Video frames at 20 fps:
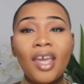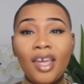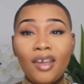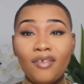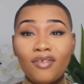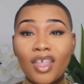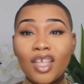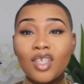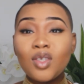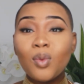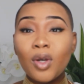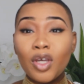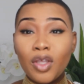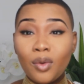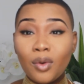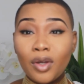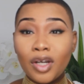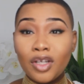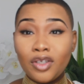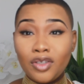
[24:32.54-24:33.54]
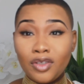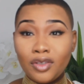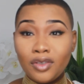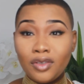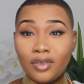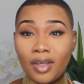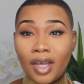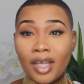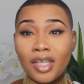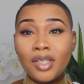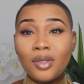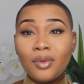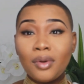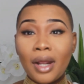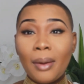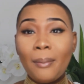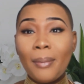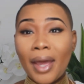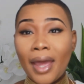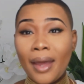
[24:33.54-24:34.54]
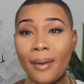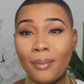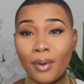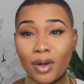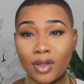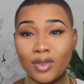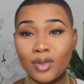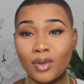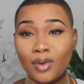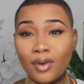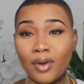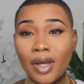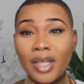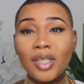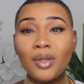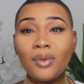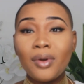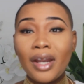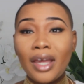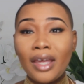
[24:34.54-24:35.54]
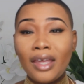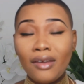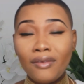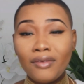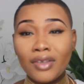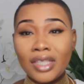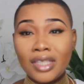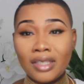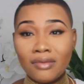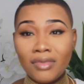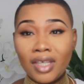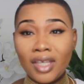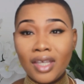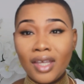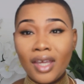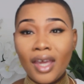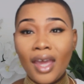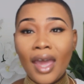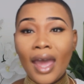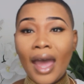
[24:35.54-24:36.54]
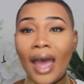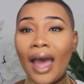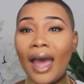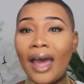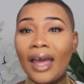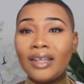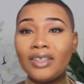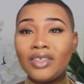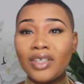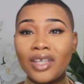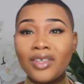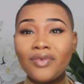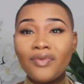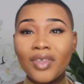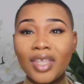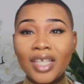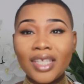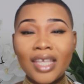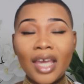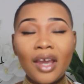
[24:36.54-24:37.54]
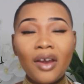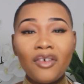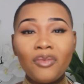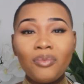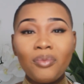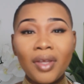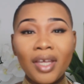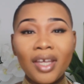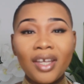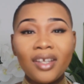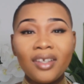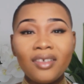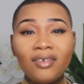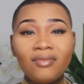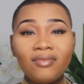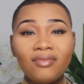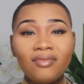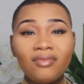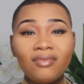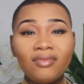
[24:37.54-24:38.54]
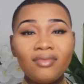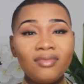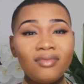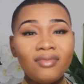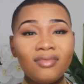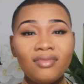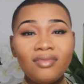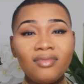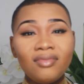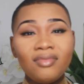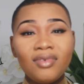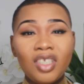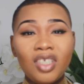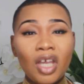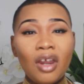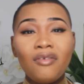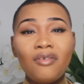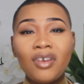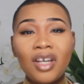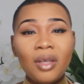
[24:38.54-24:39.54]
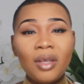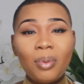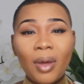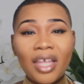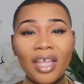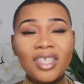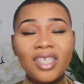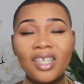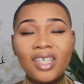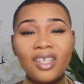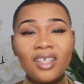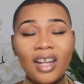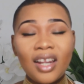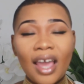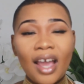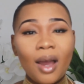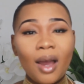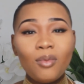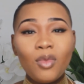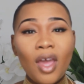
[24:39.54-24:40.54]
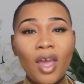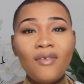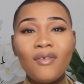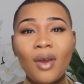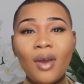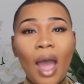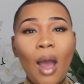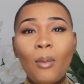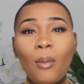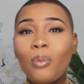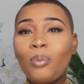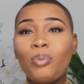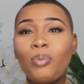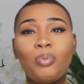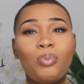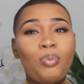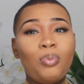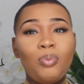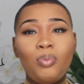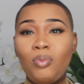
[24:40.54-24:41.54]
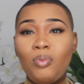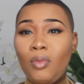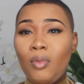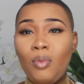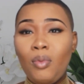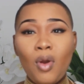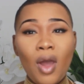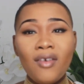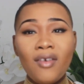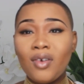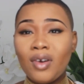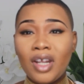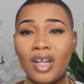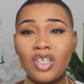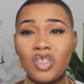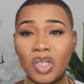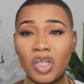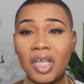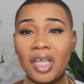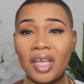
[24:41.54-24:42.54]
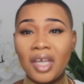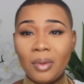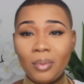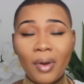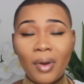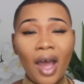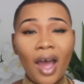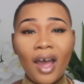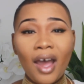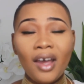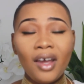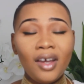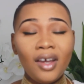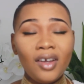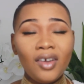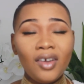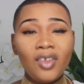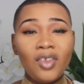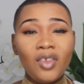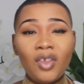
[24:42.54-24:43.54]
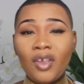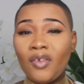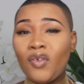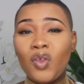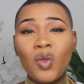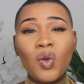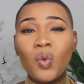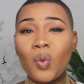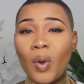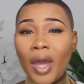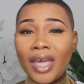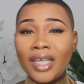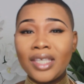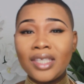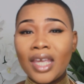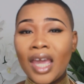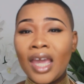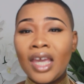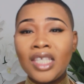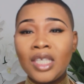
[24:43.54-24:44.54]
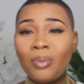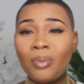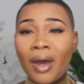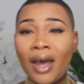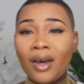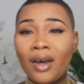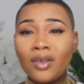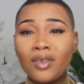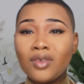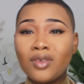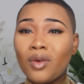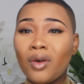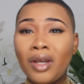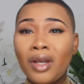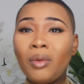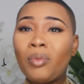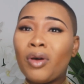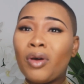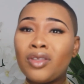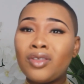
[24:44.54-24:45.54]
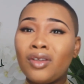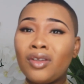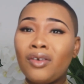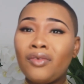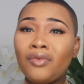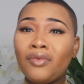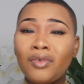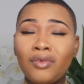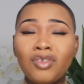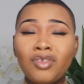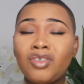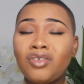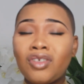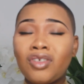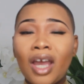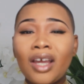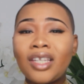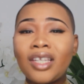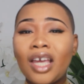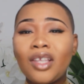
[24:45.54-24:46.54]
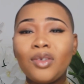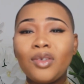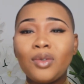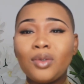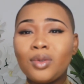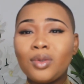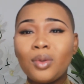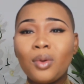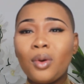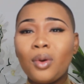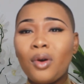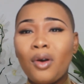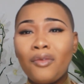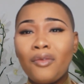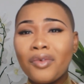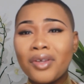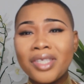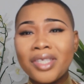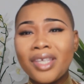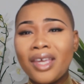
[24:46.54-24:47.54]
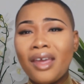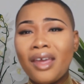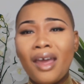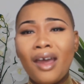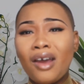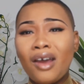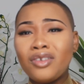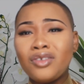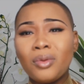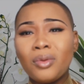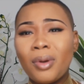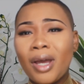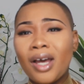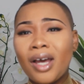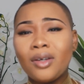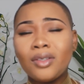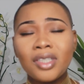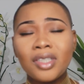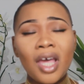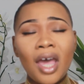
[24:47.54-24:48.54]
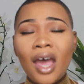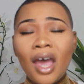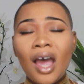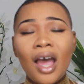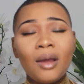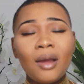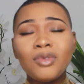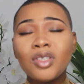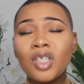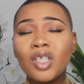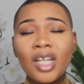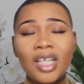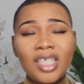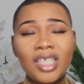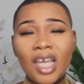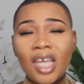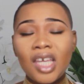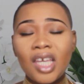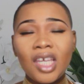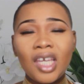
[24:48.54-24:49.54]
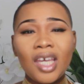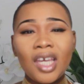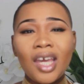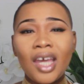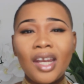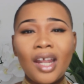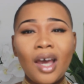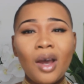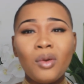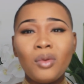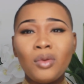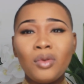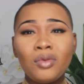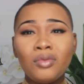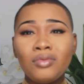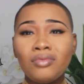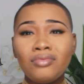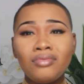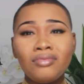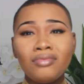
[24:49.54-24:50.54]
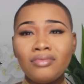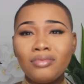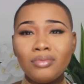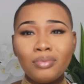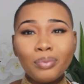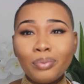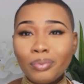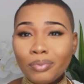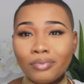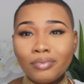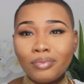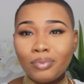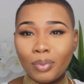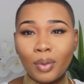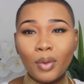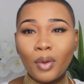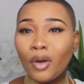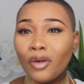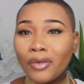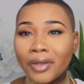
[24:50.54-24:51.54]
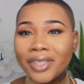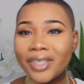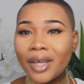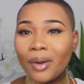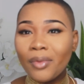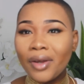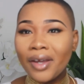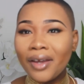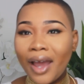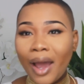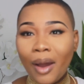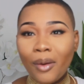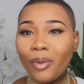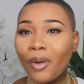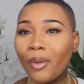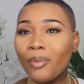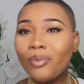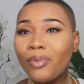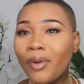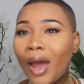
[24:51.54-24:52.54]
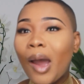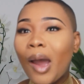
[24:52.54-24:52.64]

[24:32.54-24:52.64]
if that's what you want to do and you want to buy a bottle and you want to give it to me, and just for the sake of being generally petty, like, I'm not even gonna drink it, but if you waste £80 on a bottle of Jack Daniels or Courvoisier, £100, I'm just gonna take it and I'll pour it somewhere. I'll